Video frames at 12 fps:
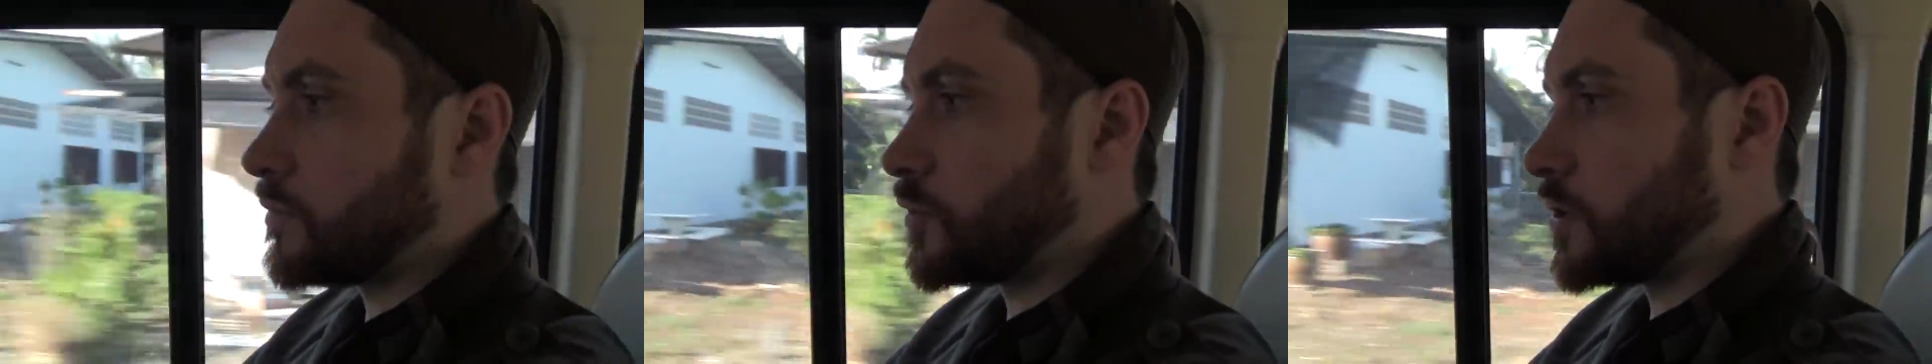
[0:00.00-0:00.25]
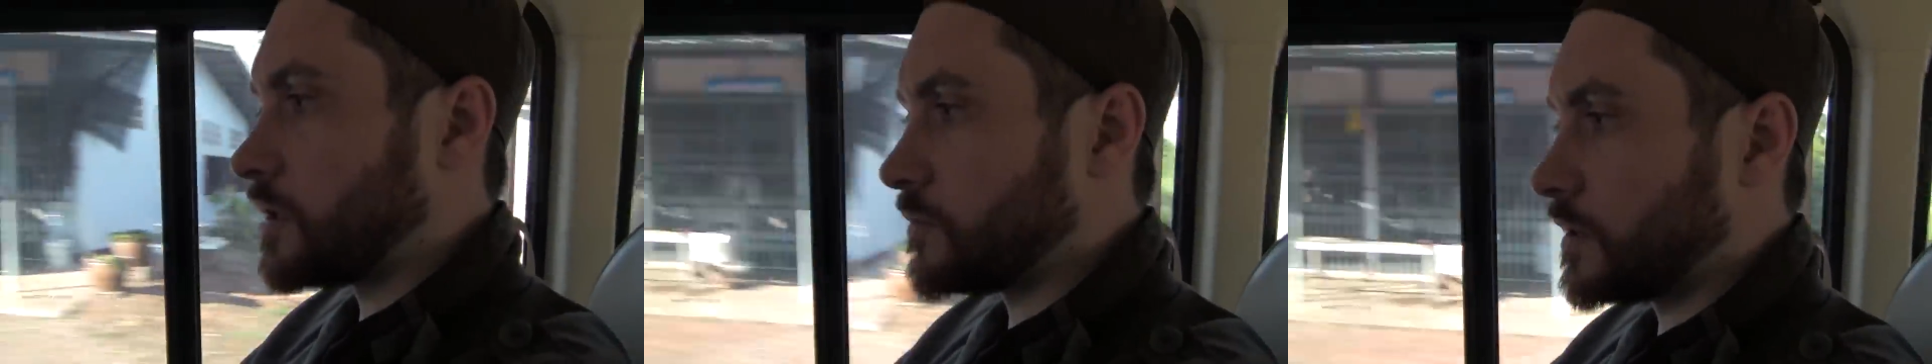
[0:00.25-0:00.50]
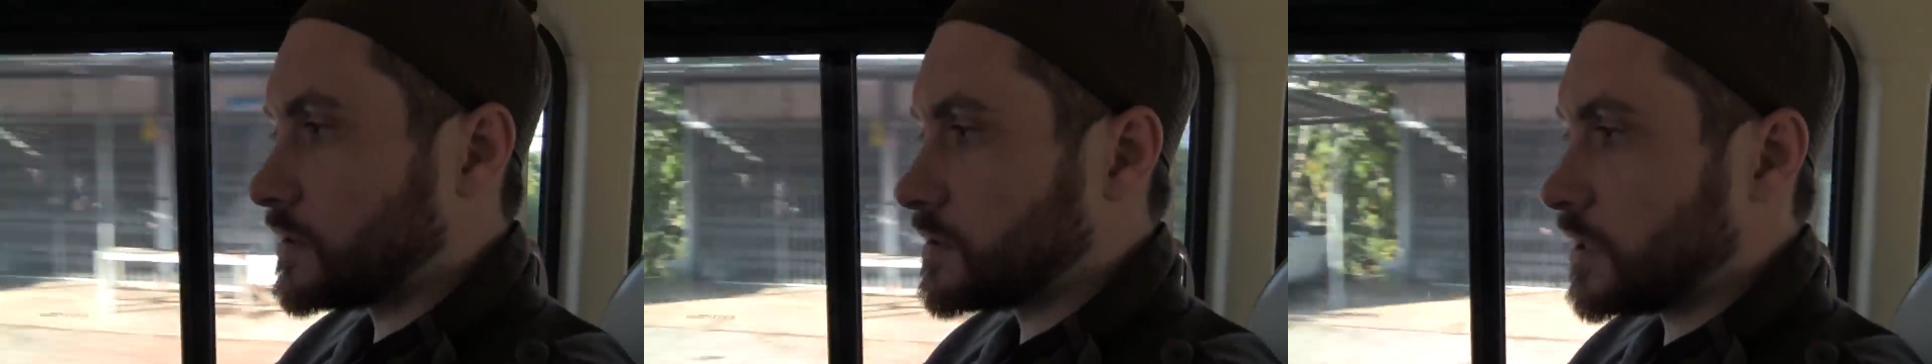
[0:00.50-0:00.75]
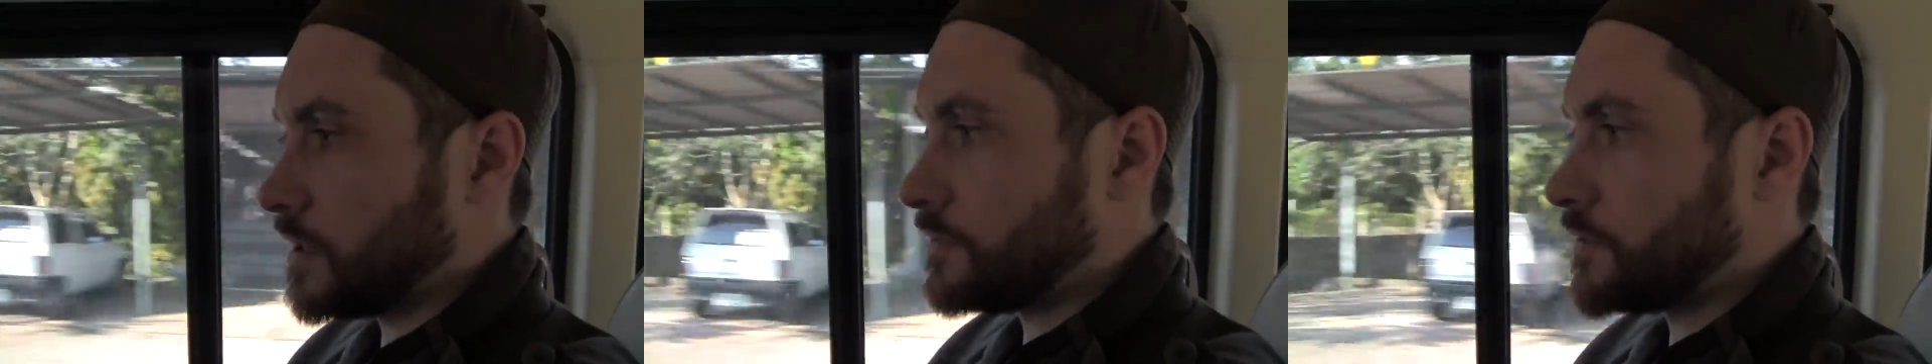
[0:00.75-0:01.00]
put anybody's
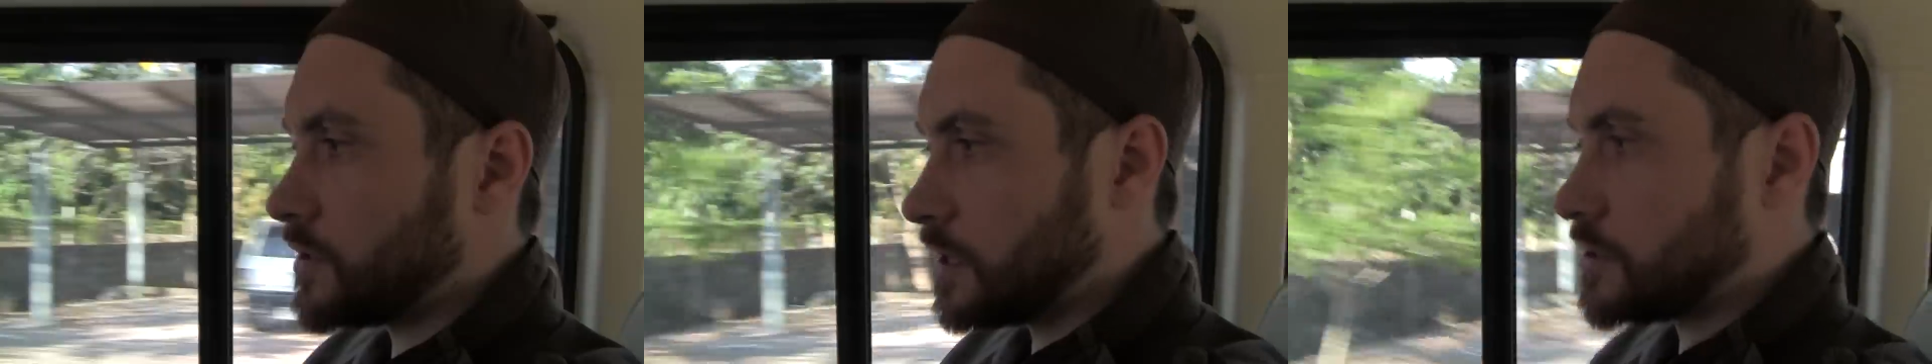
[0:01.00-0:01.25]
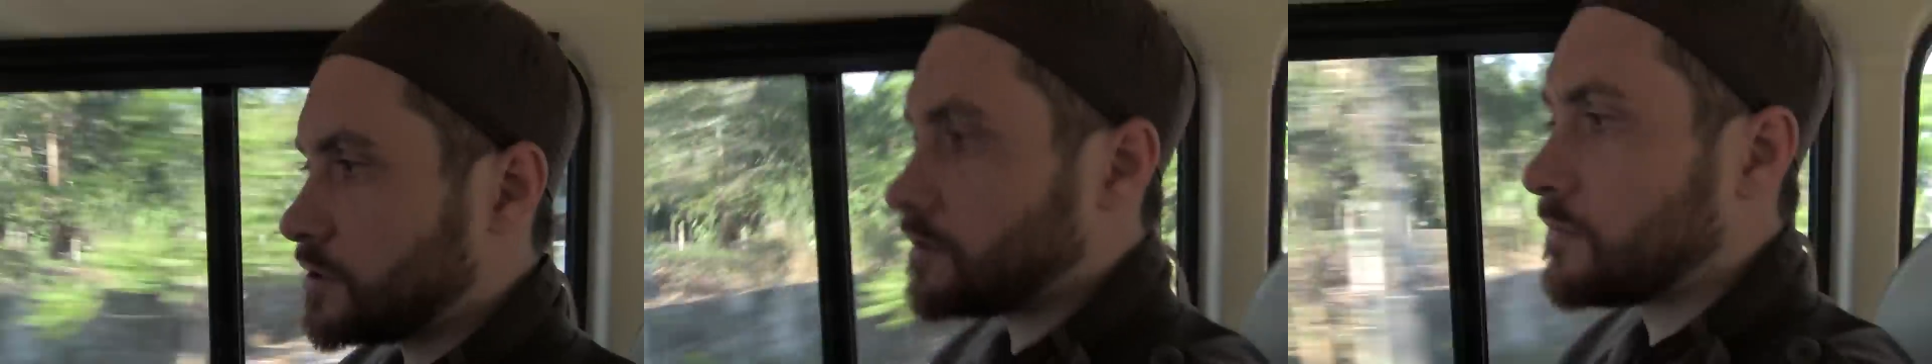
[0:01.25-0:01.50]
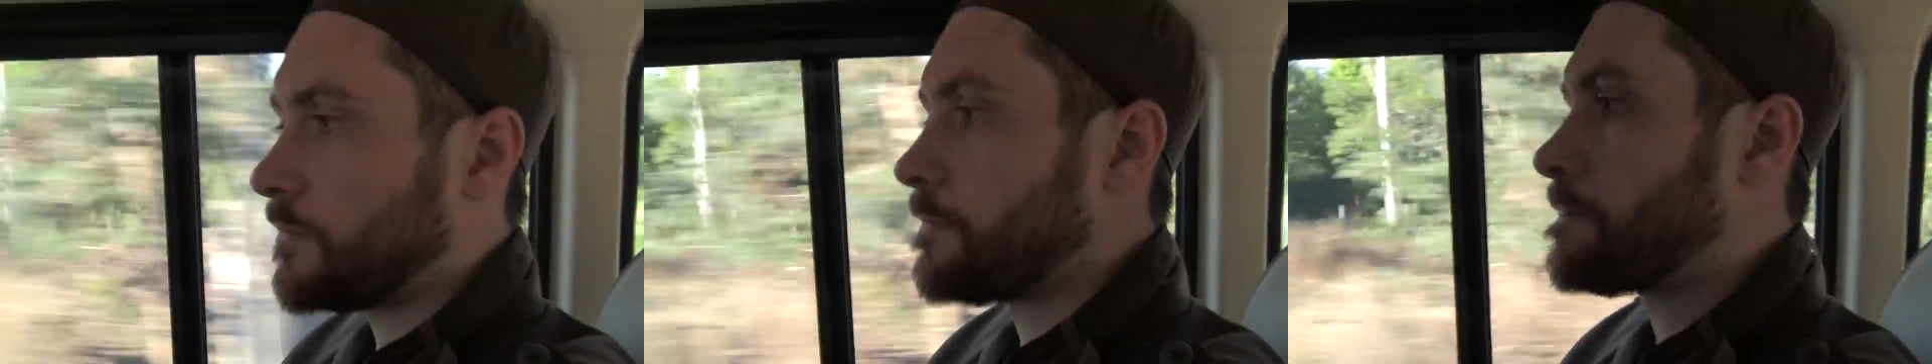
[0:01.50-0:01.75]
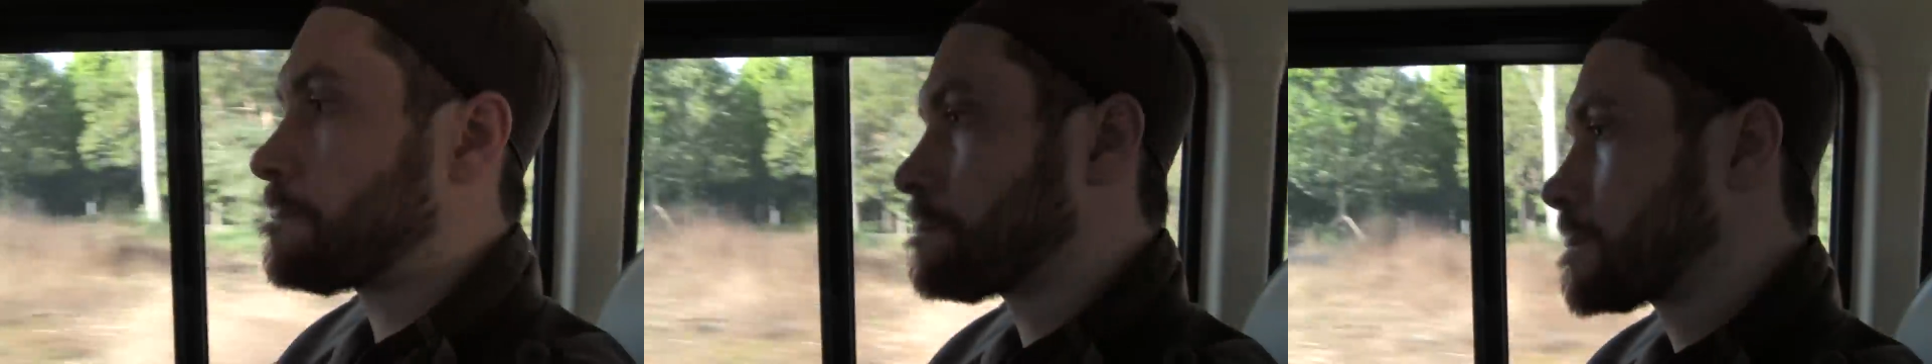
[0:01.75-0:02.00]
life in danger.
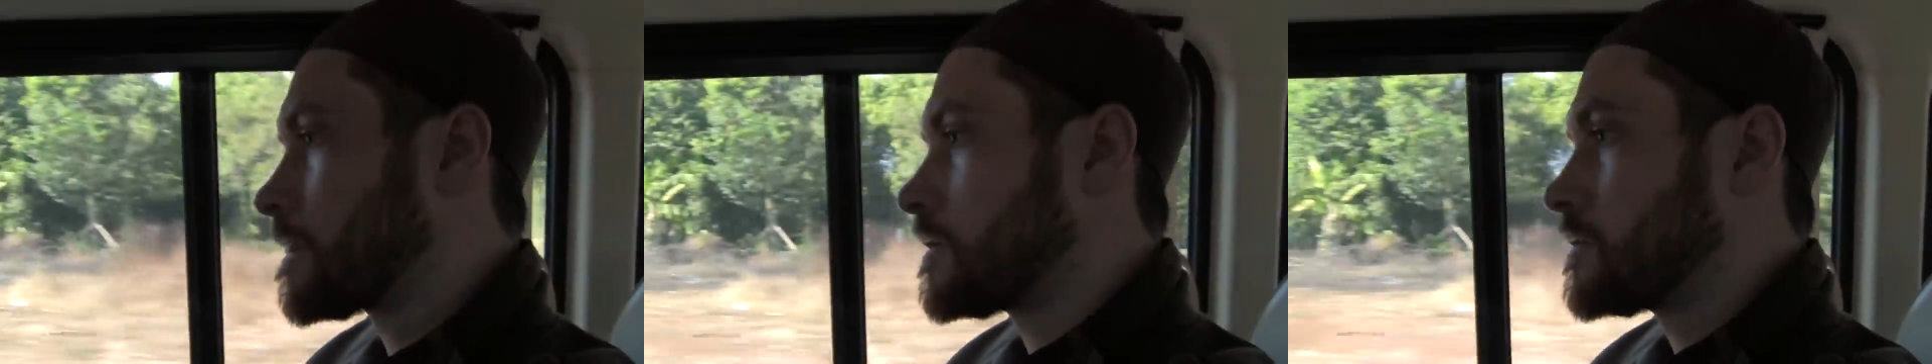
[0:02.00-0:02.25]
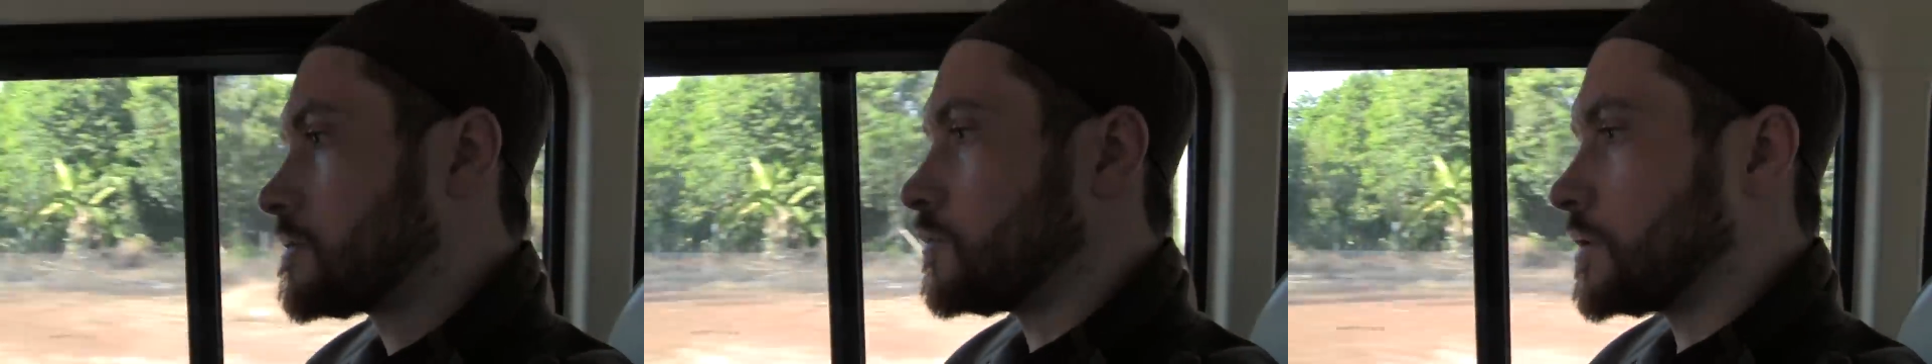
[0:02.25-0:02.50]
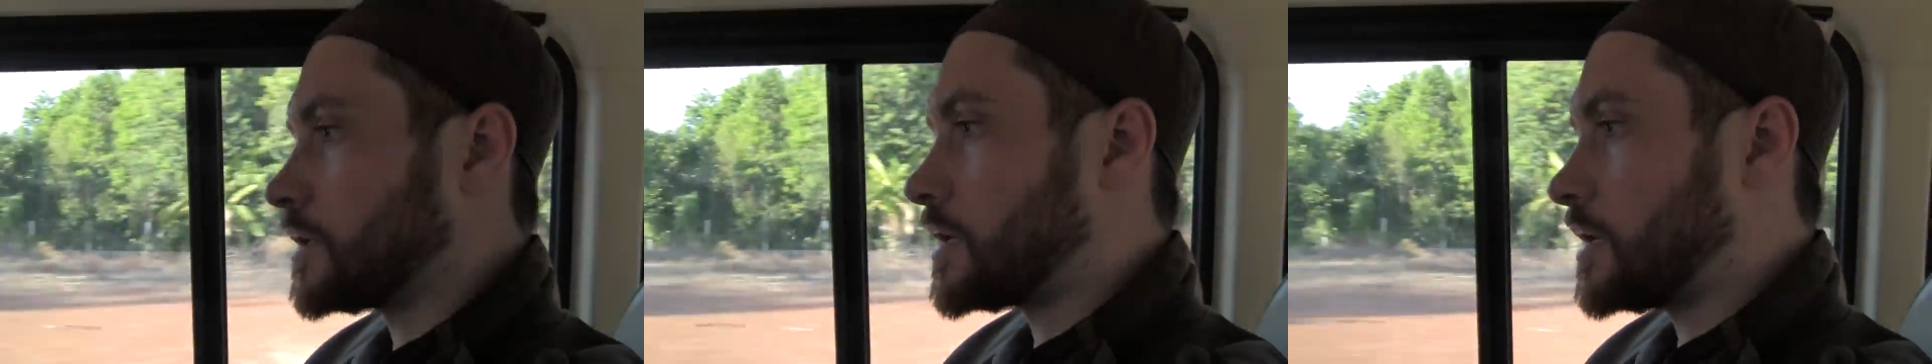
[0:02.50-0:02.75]
We